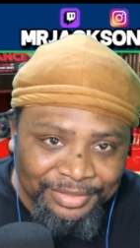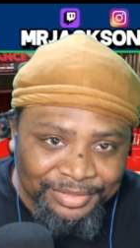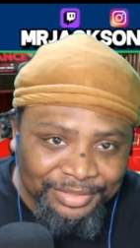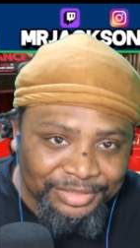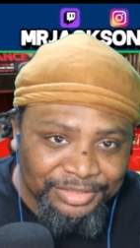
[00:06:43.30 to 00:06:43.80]

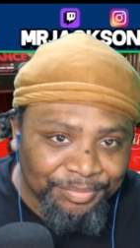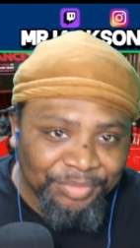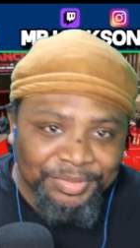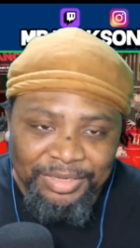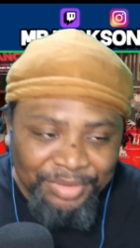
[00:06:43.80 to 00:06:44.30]
Cause some
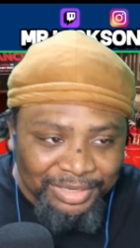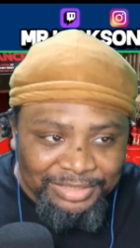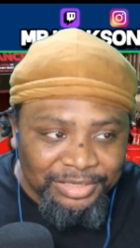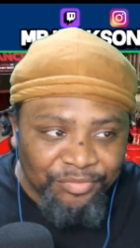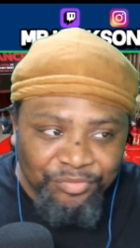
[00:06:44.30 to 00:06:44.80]
people tell me
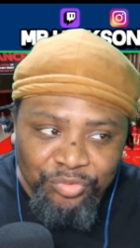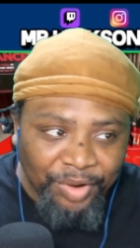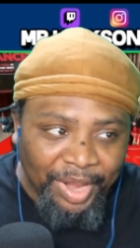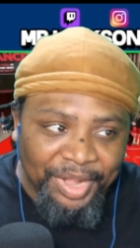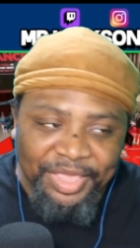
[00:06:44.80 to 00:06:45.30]
if you
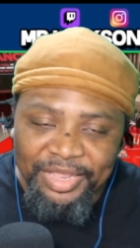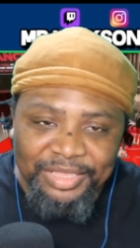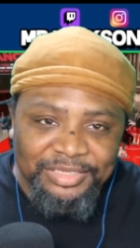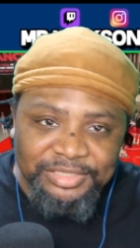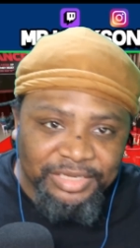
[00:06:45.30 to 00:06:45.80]
grind and get it,
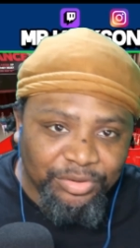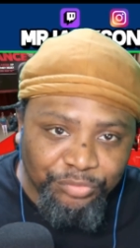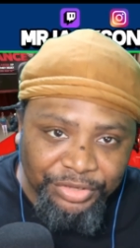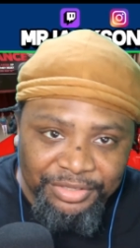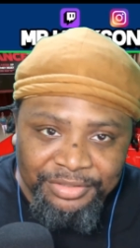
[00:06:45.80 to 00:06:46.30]
it just take a
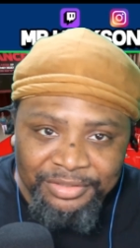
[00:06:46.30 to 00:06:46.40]
week